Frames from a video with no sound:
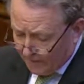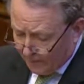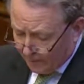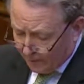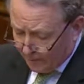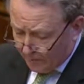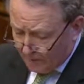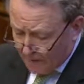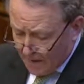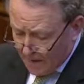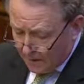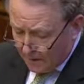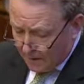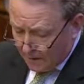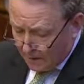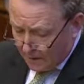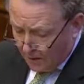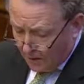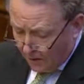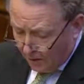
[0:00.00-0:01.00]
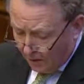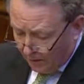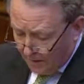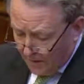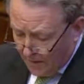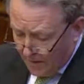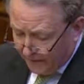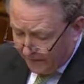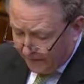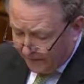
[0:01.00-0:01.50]
from
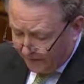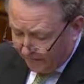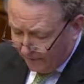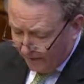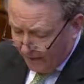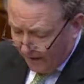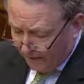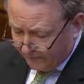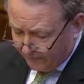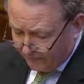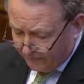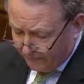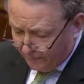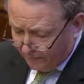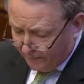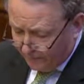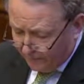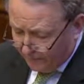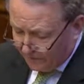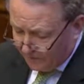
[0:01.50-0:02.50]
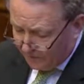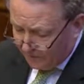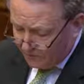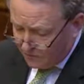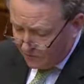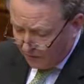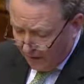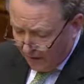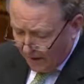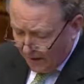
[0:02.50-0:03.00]
column 750,
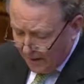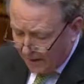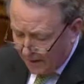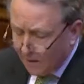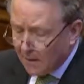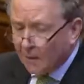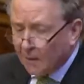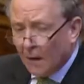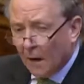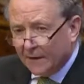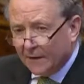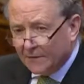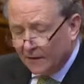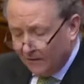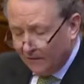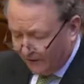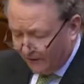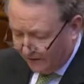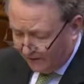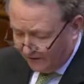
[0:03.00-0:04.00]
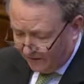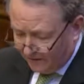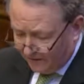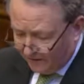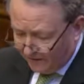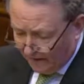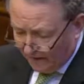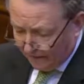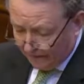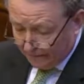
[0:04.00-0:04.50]
July
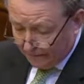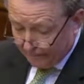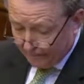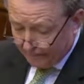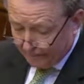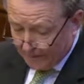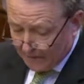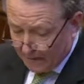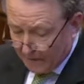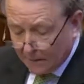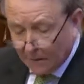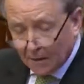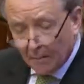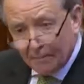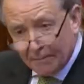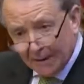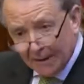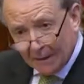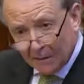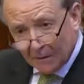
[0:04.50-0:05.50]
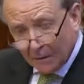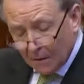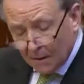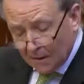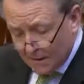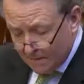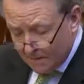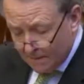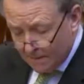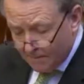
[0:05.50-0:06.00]
1967, "The
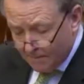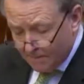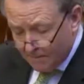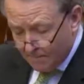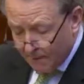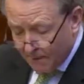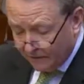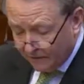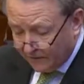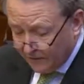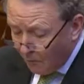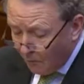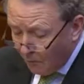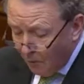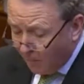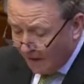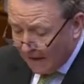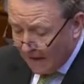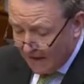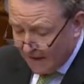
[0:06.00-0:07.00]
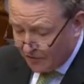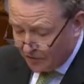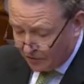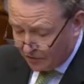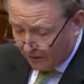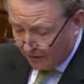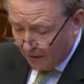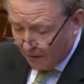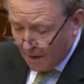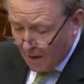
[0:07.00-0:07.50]
bill imposes no
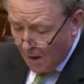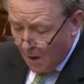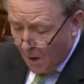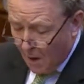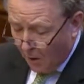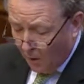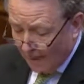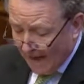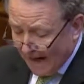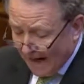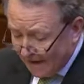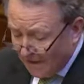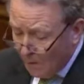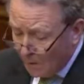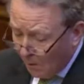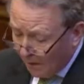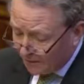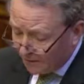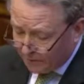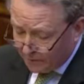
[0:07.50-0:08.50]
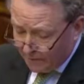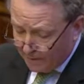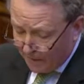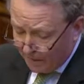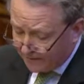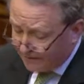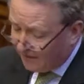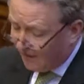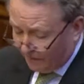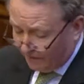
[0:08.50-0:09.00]
obligation on anyone to
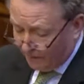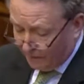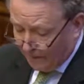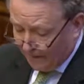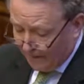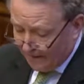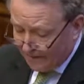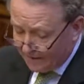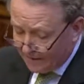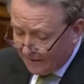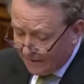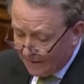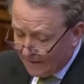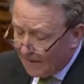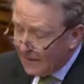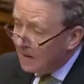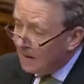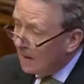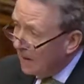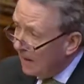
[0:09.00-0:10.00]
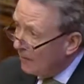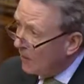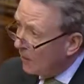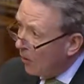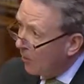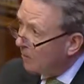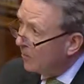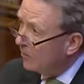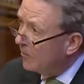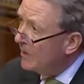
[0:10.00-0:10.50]
participate in
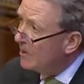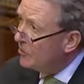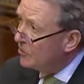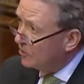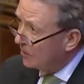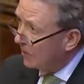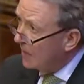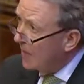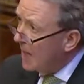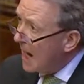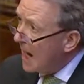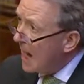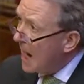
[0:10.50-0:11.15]
an operation."